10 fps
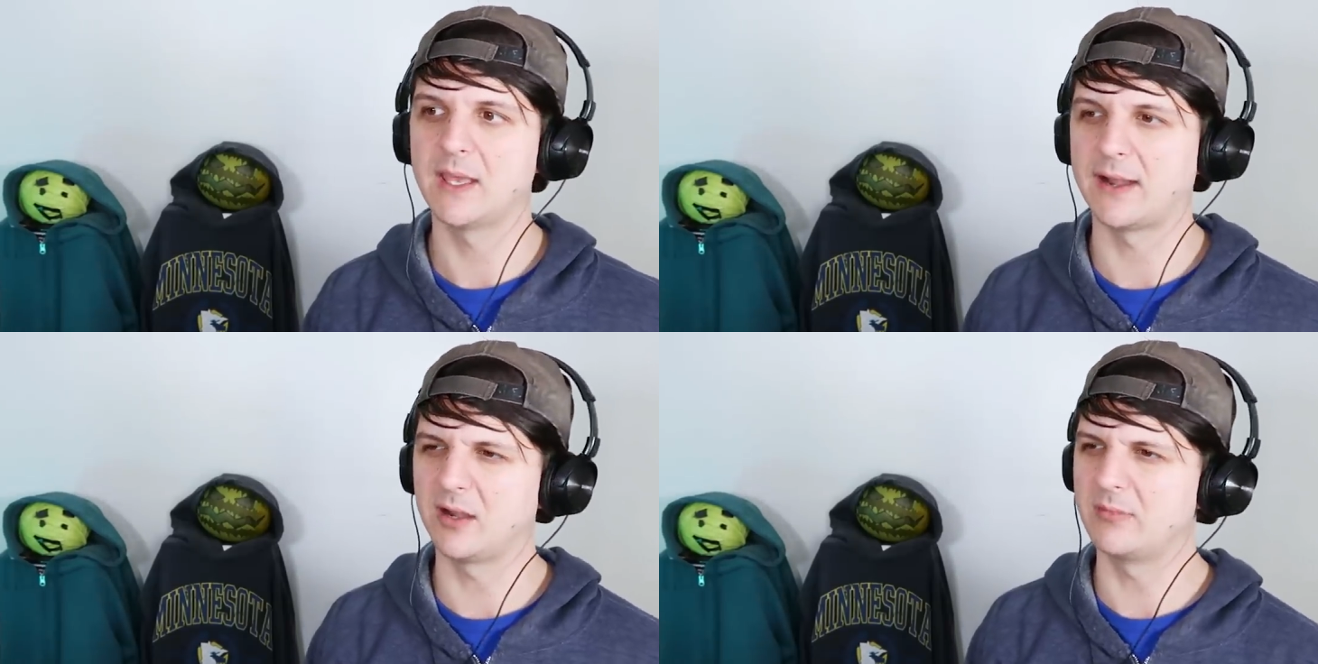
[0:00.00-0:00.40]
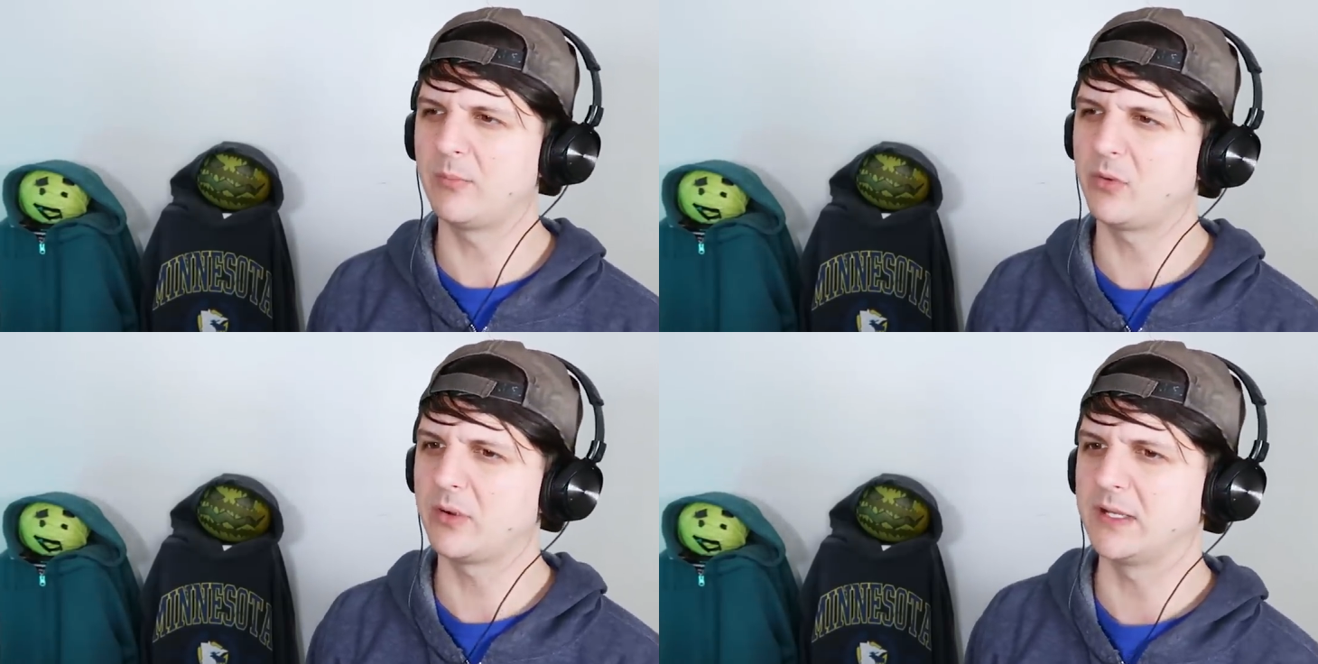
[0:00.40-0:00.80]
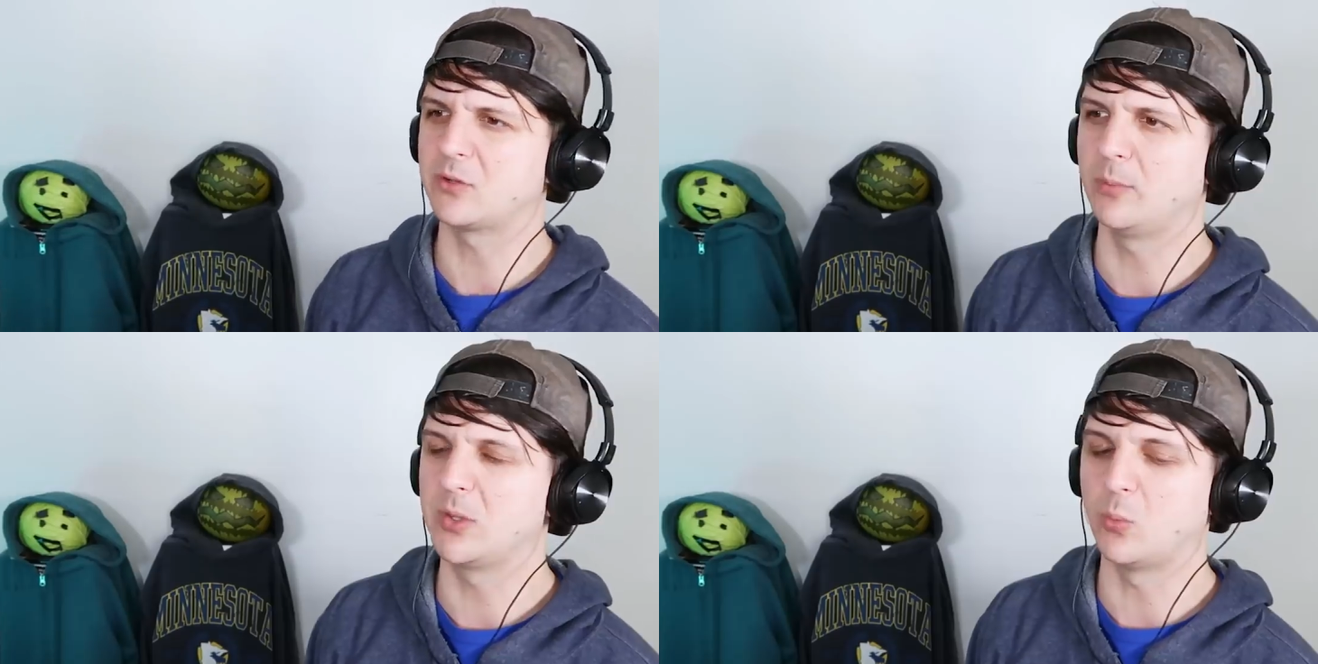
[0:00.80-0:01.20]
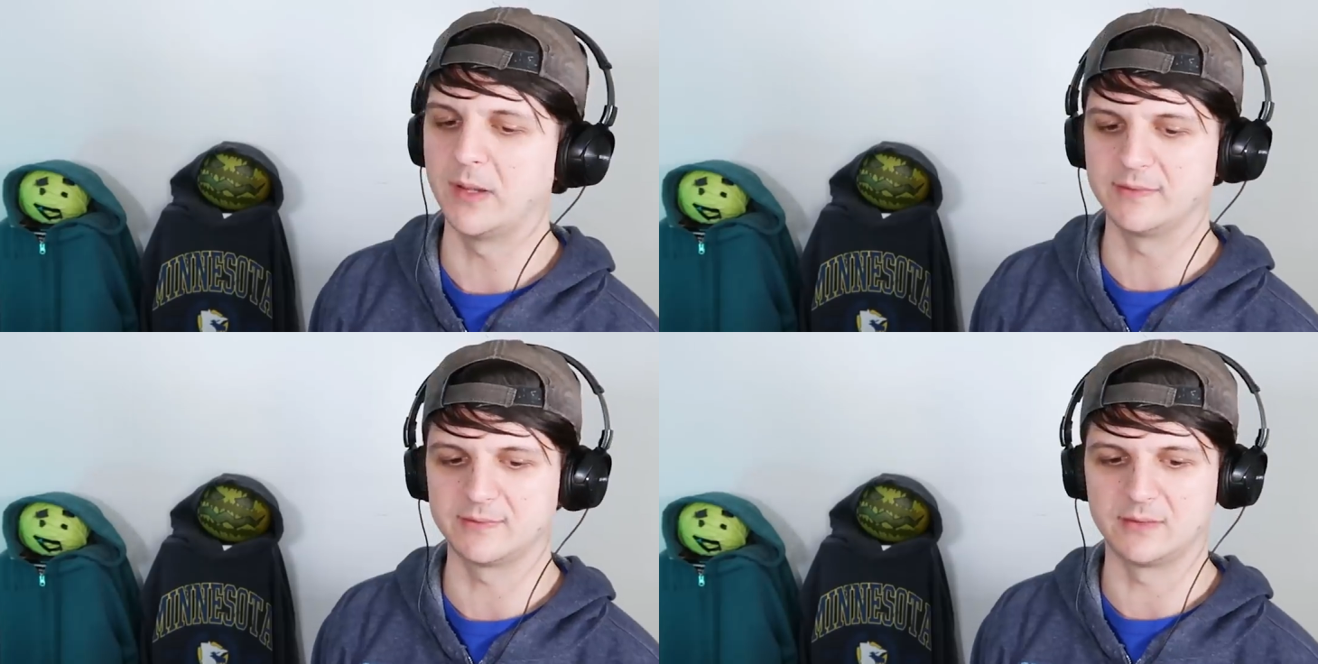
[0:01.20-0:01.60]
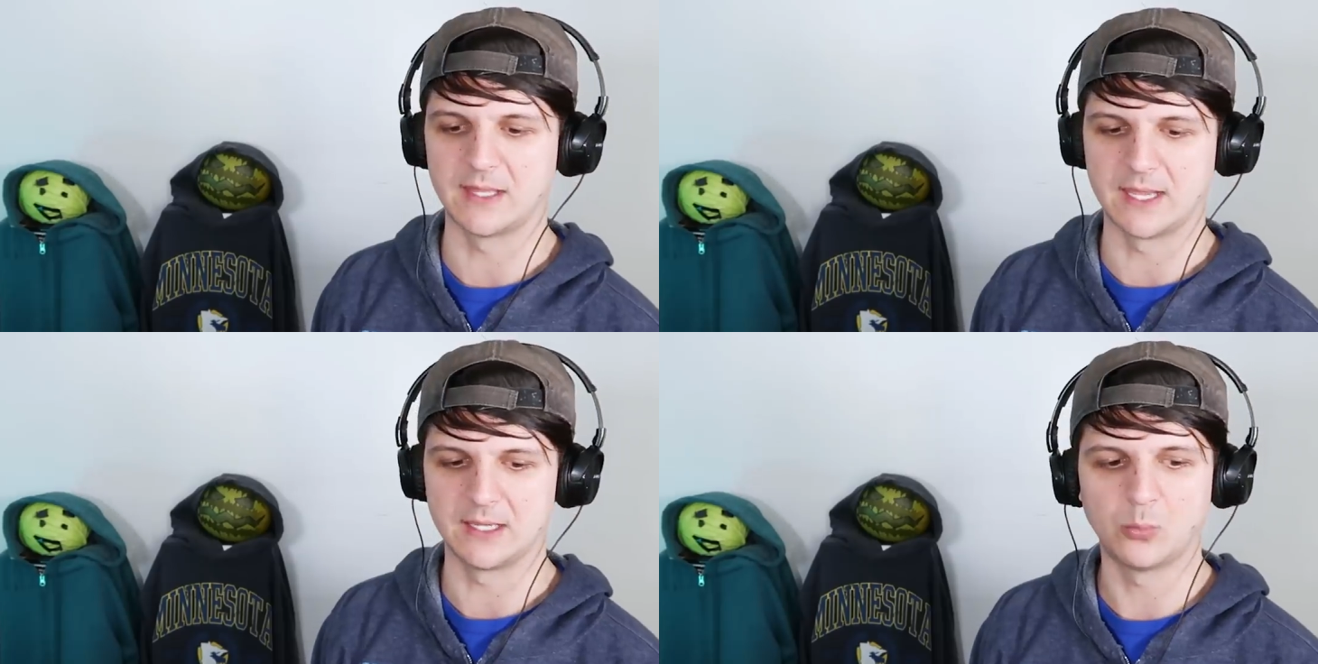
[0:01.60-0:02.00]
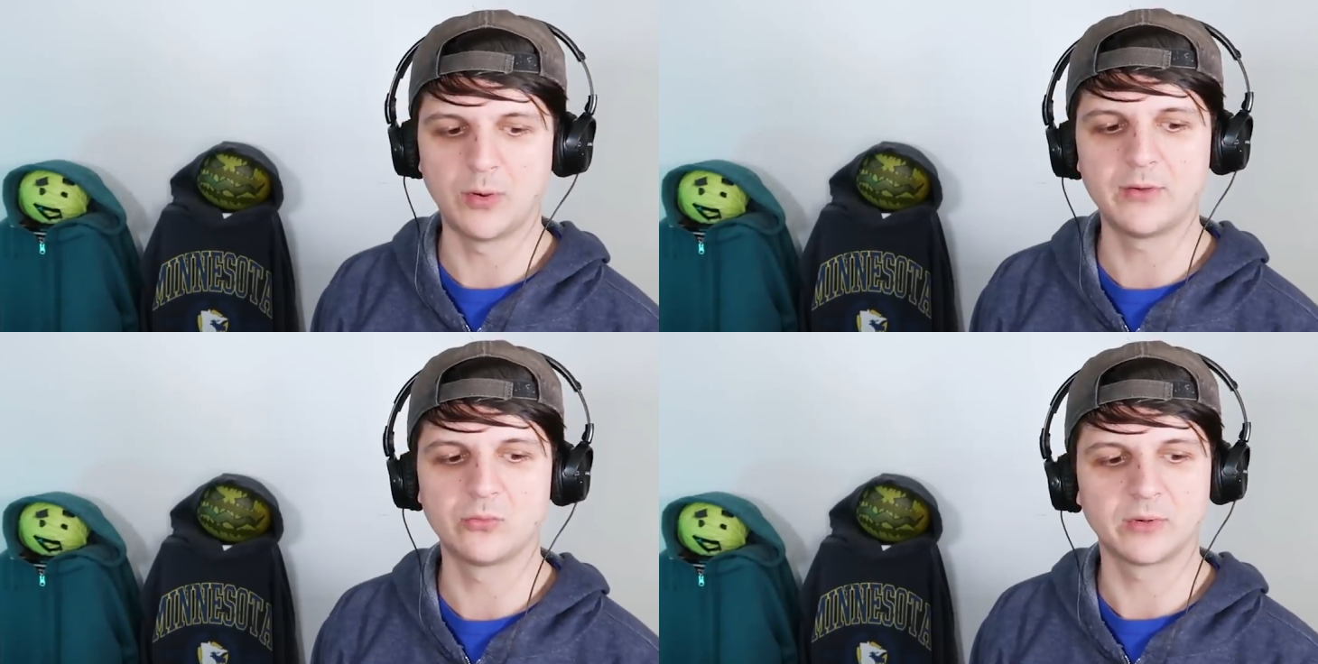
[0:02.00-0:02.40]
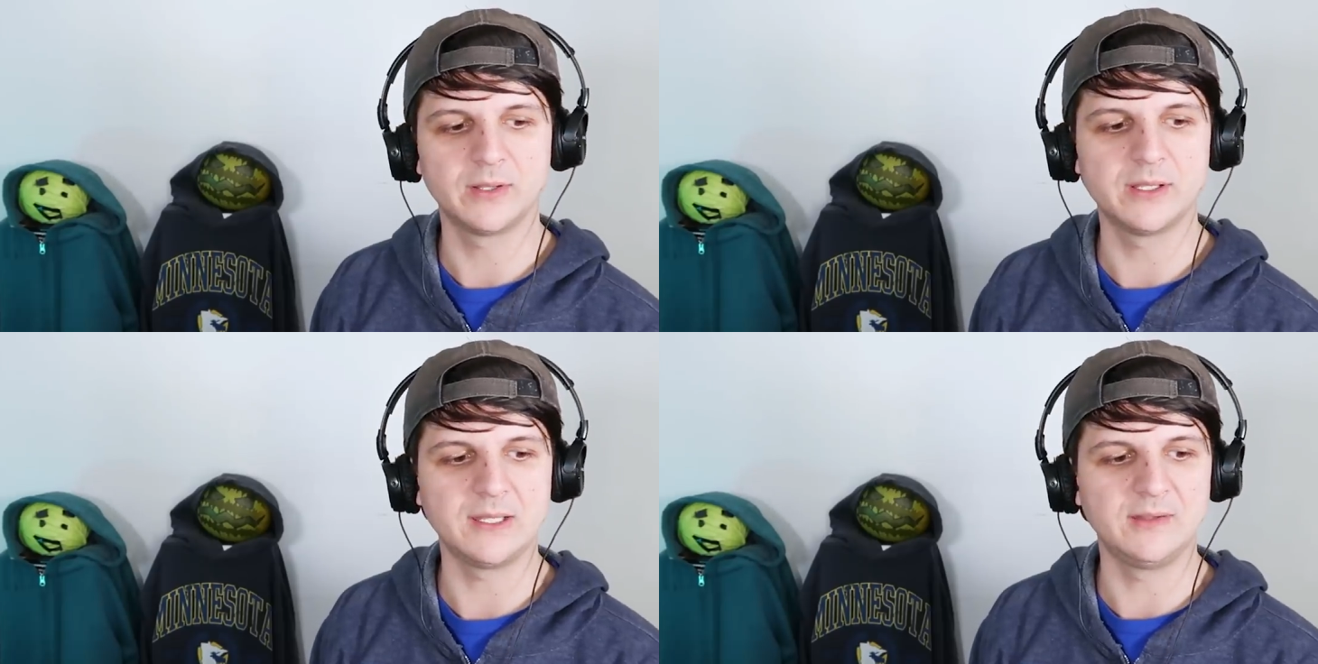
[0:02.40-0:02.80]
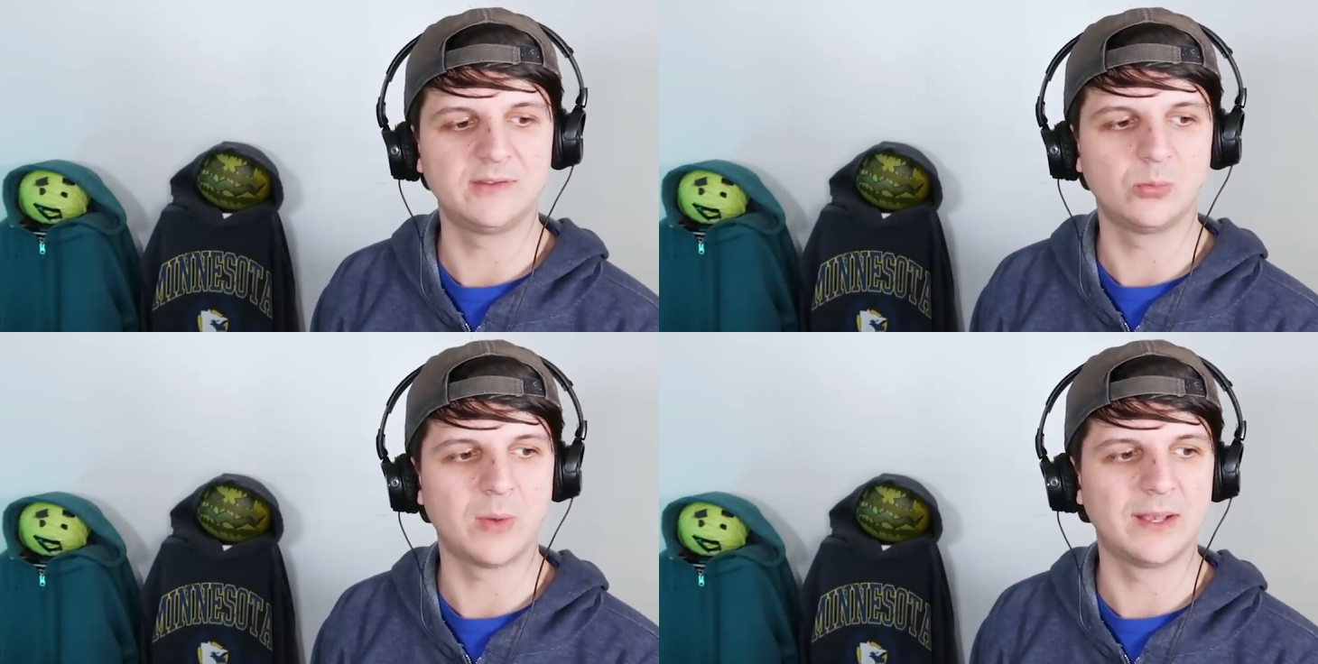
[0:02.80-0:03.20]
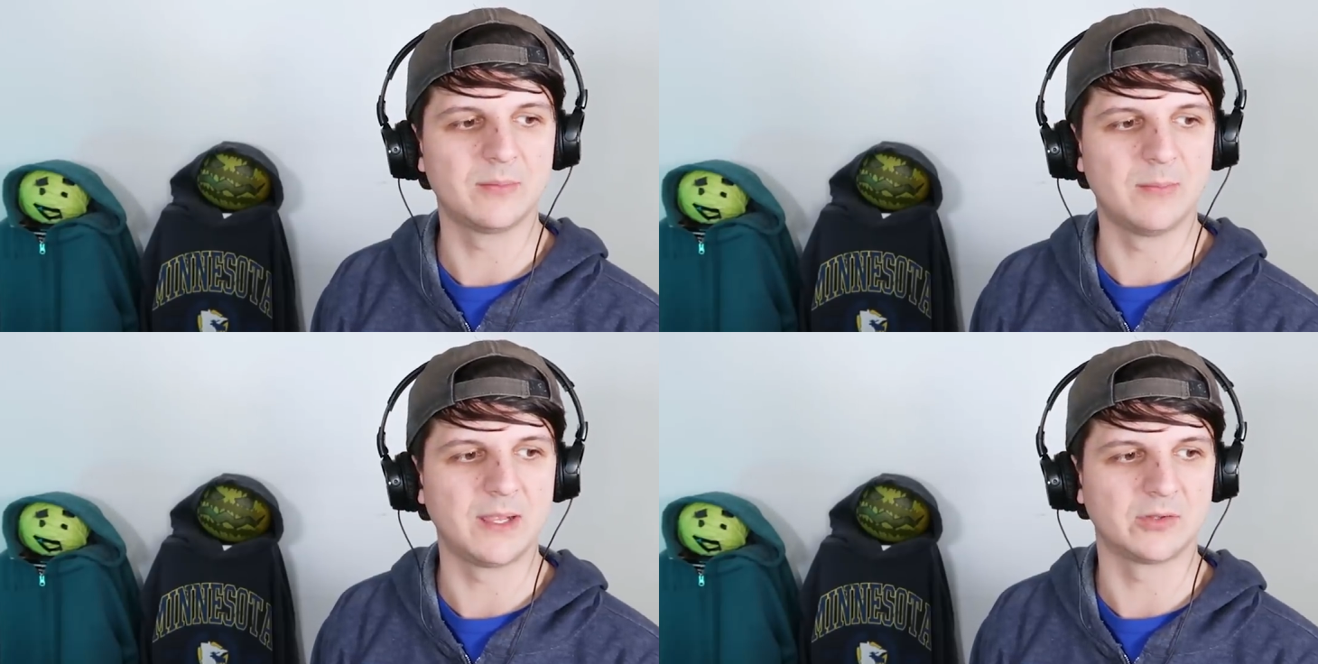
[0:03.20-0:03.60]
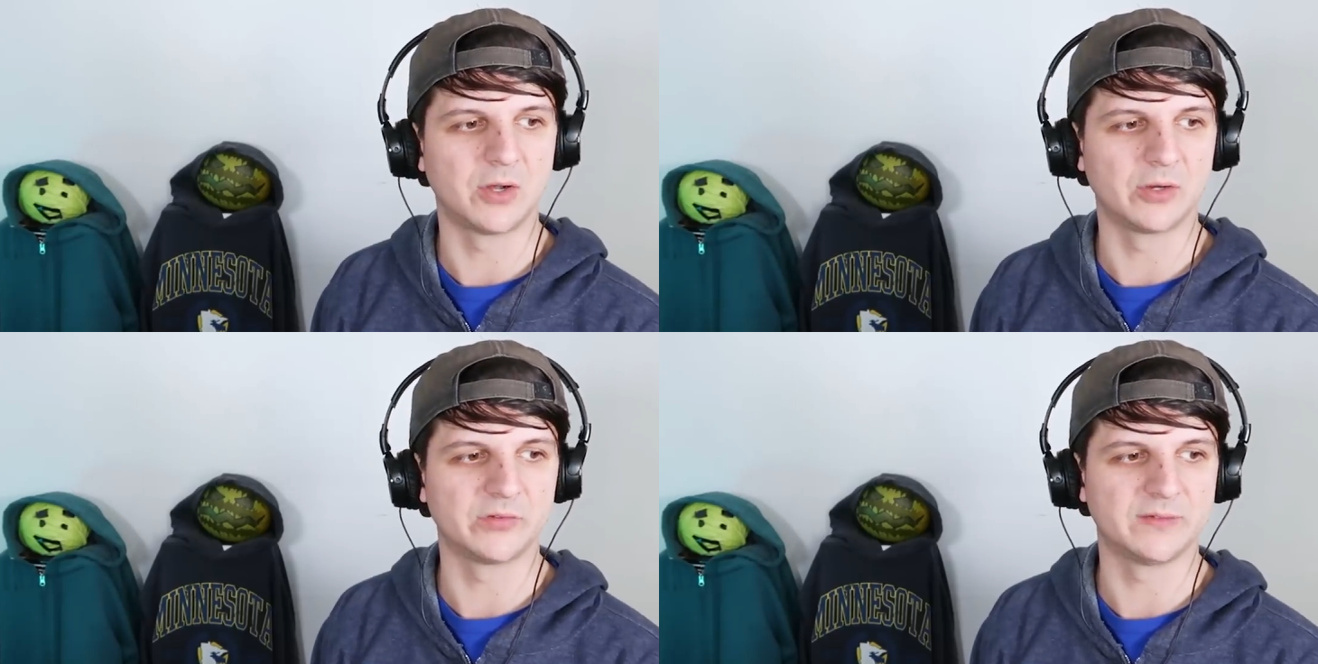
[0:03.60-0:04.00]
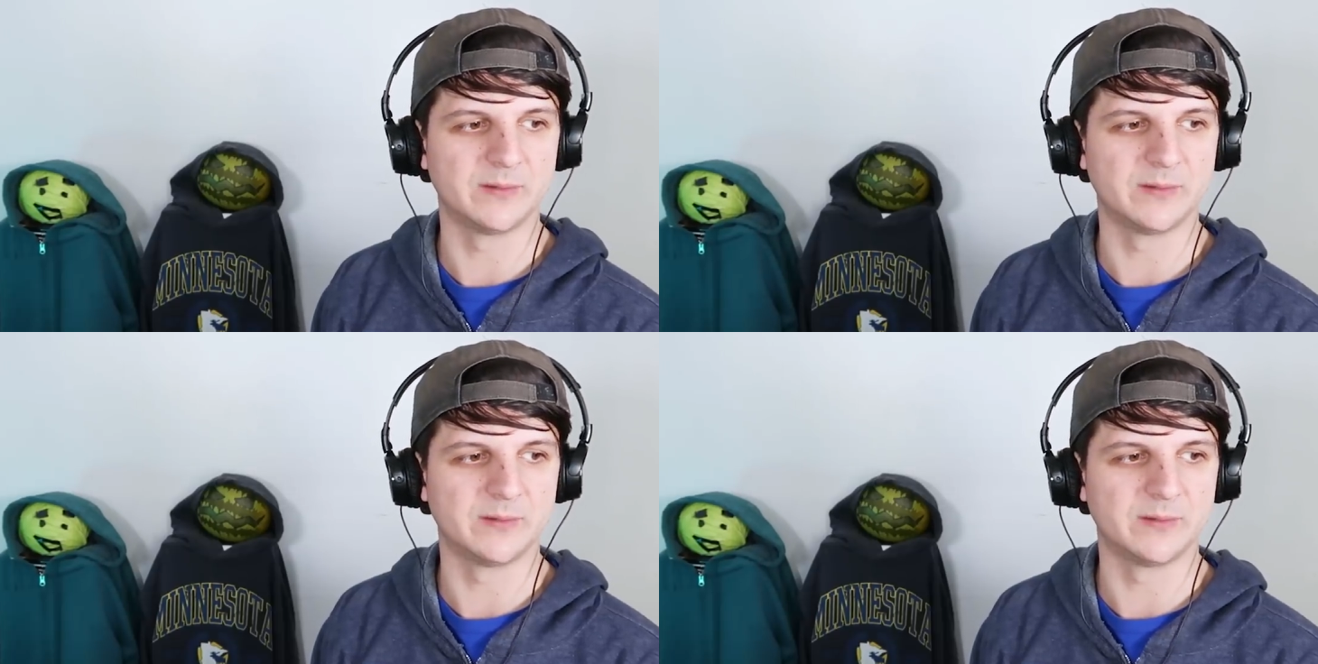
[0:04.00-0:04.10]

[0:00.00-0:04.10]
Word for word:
Speaker 1: And I remember he told me once that one really easy way to make dogs